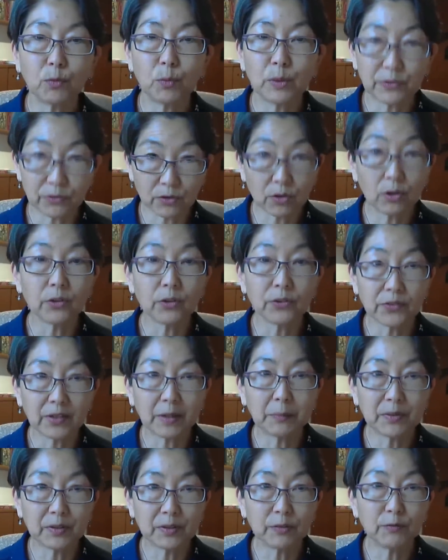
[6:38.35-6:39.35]
what's called
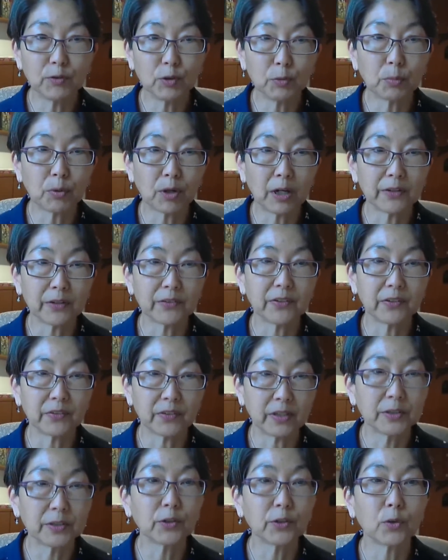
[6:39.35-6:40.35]
substantive due process
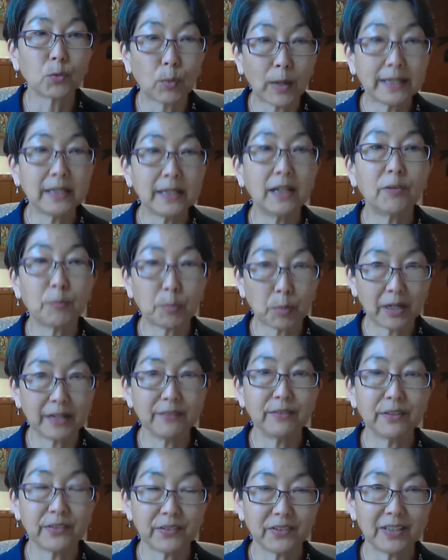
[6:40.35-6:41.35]
under the right of
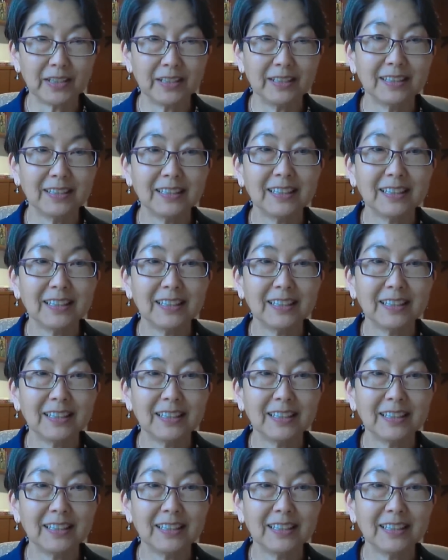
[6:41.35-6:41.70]
privacy.